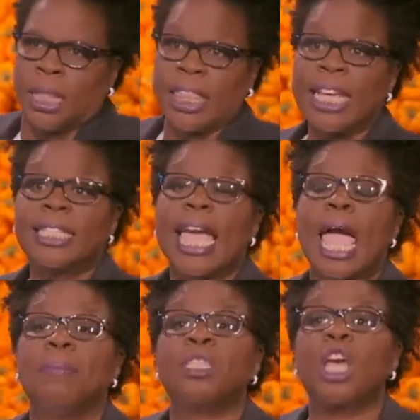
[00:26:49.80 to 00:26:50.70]
This
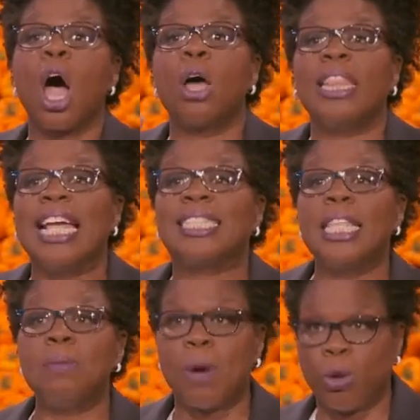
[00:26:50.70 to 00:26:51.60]
game is called
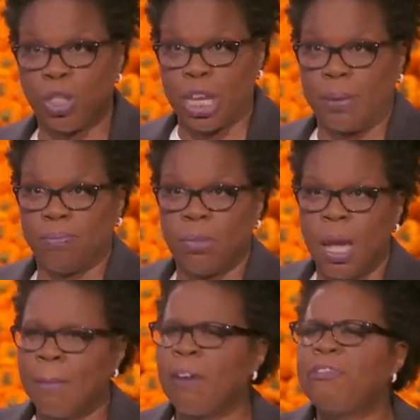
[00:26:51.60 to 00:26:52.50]
Leslie Moji.
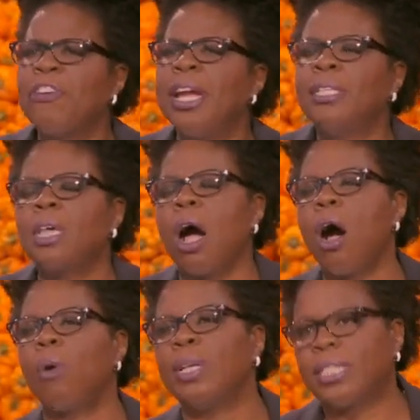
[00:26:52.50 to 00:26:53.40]
My friends are
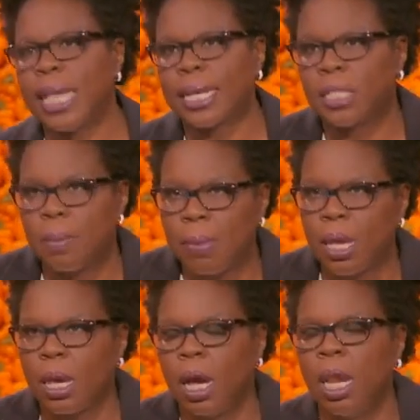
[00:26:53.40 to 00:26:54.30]
always texting
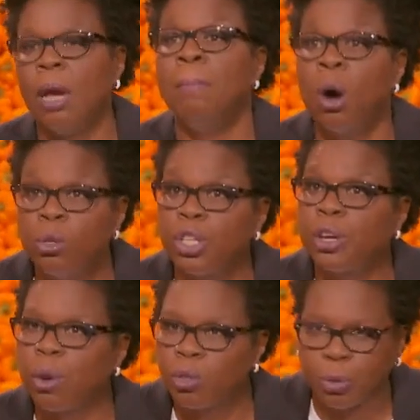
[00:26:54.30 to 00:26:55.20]
me an emoji
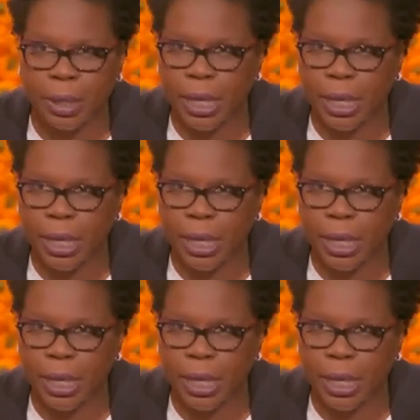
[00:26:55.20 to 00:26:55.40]
grocery